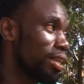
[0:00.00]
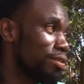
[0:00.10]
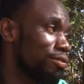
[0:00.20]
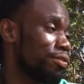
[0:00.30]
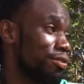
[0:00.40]
It's
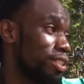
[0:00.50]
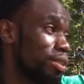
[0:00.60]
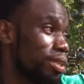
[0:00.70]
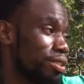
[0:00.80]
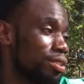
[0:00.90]
like 15
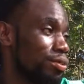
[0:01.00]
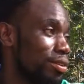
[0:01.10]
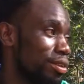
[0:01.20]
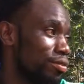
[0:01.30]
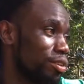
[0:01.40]
minutes
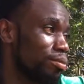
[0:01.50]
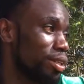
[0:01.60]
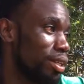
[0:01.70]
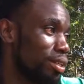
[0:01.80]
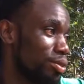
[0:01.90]
driving from
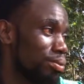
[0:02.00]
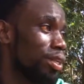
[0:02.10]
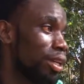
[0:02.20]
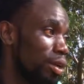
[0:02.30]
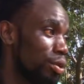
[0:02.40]
here to
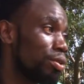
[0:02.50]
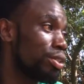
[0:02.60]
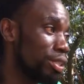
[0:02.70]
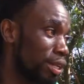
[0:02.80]
Bujagal. We call it